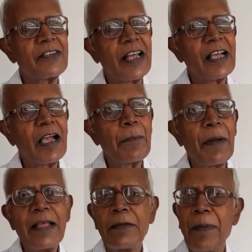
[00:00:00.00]
taking
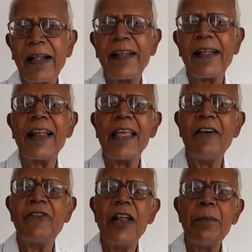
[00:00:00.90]
place practically
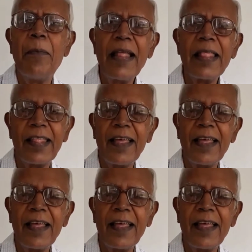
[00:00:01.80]
every month,